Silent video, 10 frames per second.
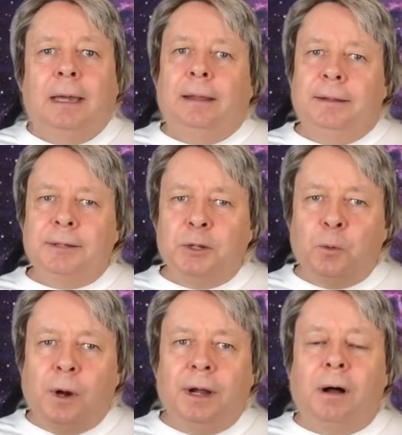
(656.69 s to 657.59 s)
this is
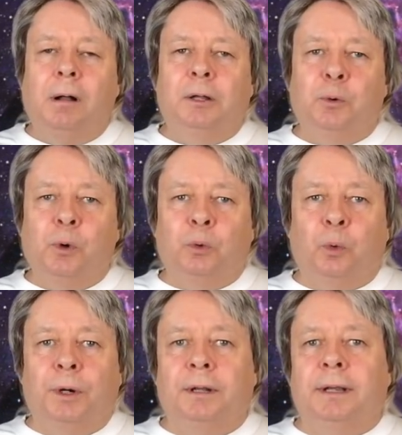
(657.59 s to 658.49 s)
why Hollywood
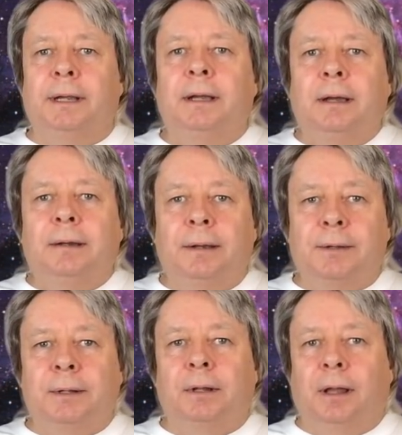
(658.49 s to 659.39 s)
really
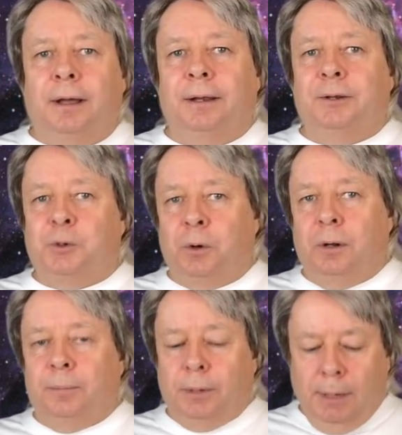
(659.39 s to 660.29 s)
doesn't like
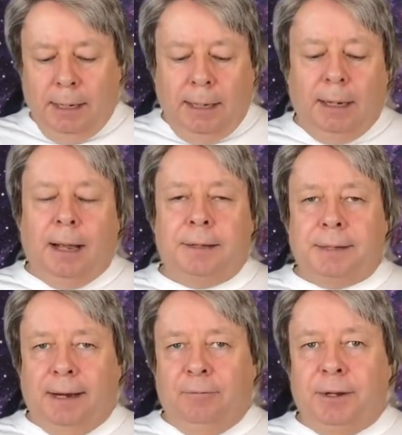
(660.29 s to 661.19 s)
Trump. It has
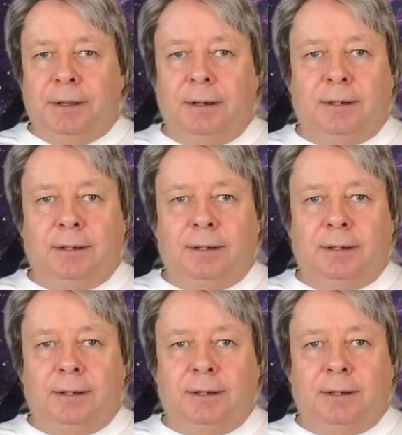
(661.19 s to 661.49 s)
everything